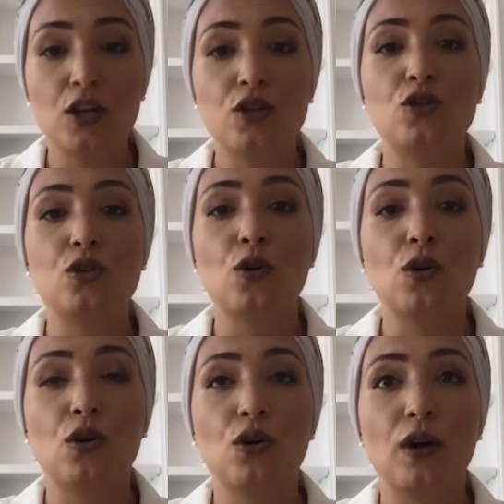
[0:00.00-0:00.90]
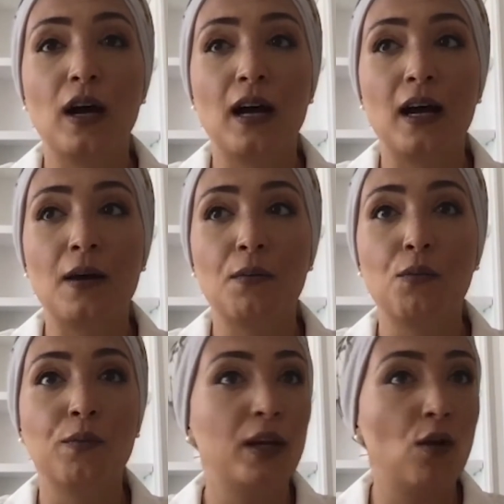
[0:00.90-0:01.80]
So
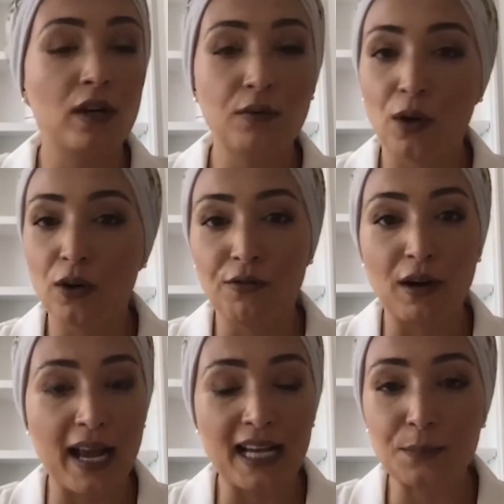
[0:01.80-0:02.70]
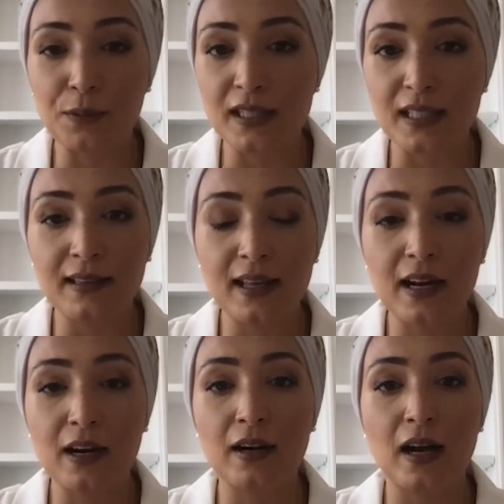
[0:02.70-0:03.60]
we got one of our experts in
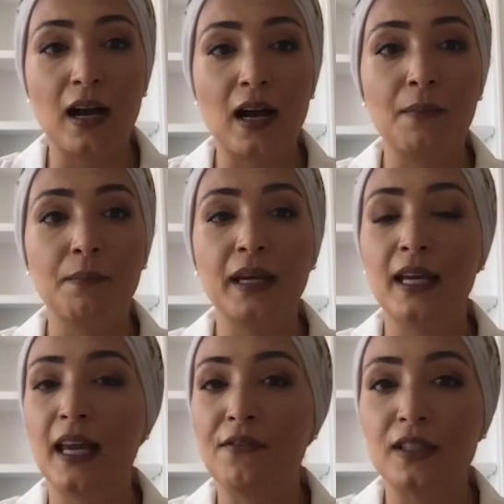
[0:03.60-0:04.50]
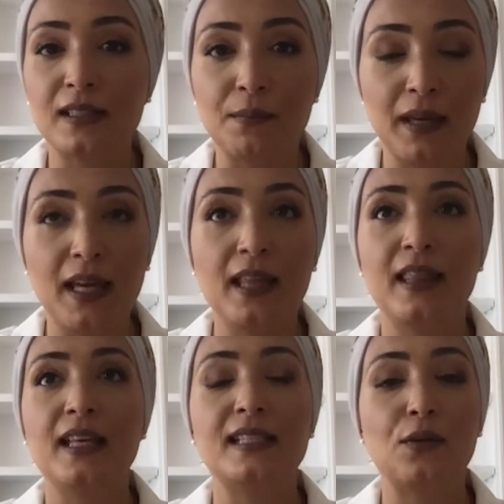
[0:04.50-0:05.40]
there. He gave us some key
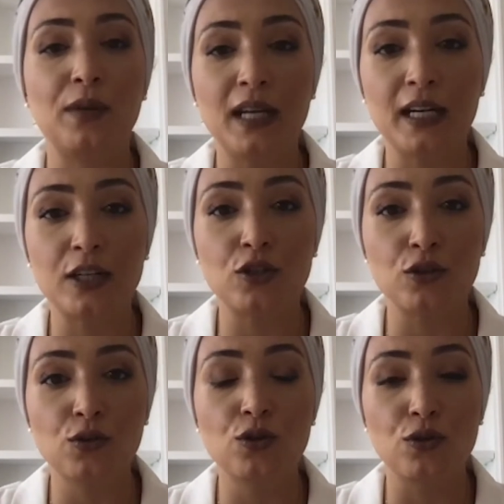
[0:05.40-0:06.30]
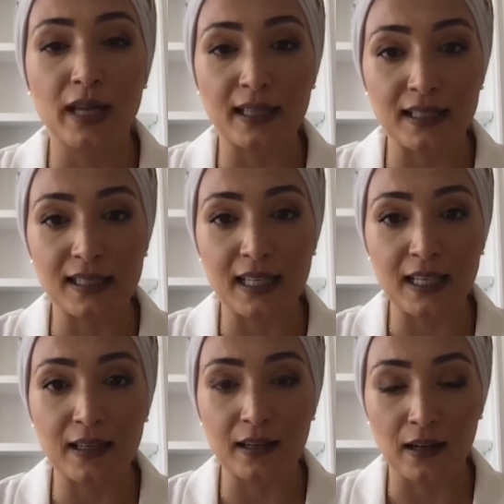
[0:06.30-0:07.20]
things that we needed to do to get this
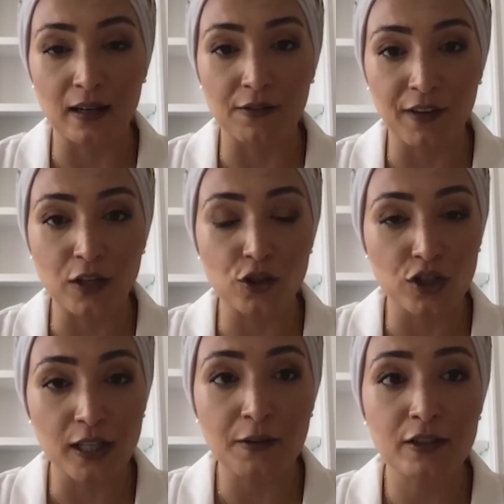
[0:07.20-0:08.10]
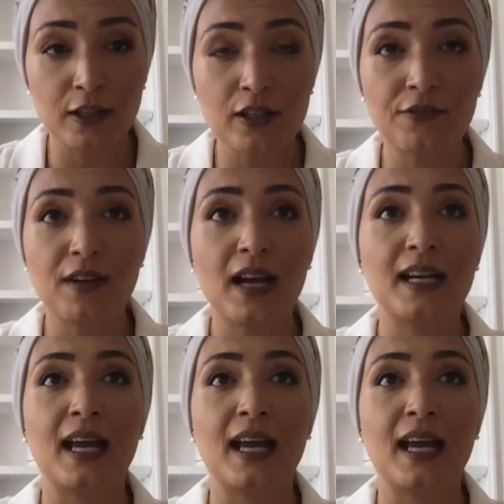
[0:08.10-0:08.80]
key Feng Shui certified.